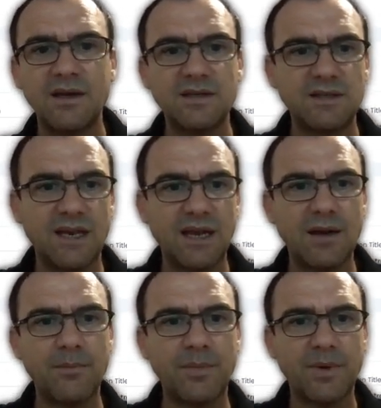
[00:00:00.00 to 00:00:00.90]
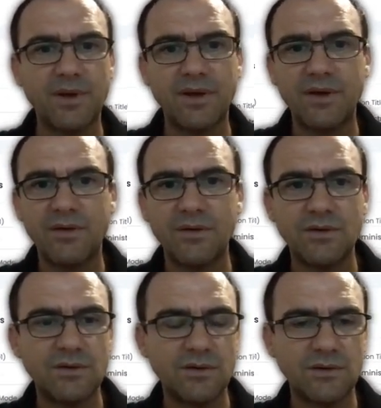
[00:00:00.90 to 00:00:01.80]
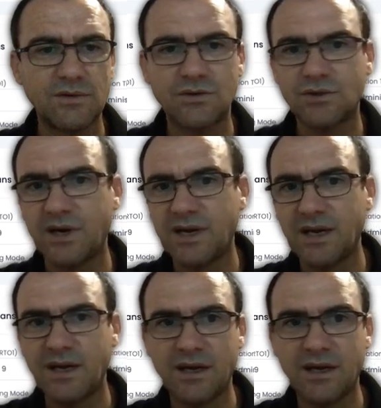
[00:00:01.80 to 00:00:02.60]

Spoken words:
setting up training